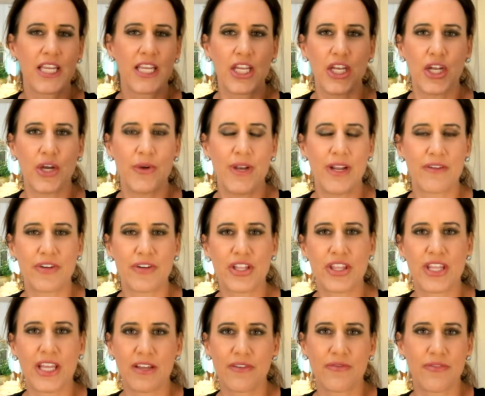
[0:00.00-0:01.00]
in
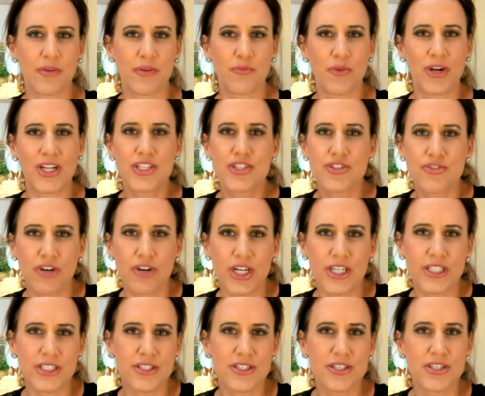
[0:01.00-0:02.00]
everything from
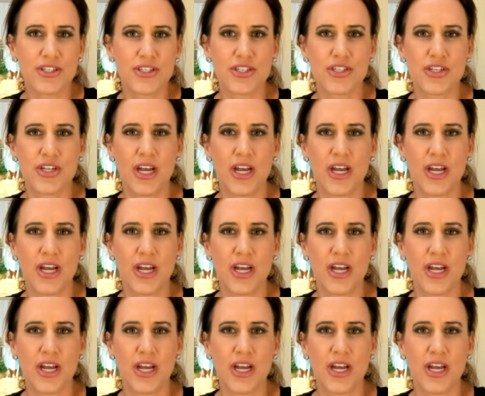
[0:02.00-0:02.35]
restaurants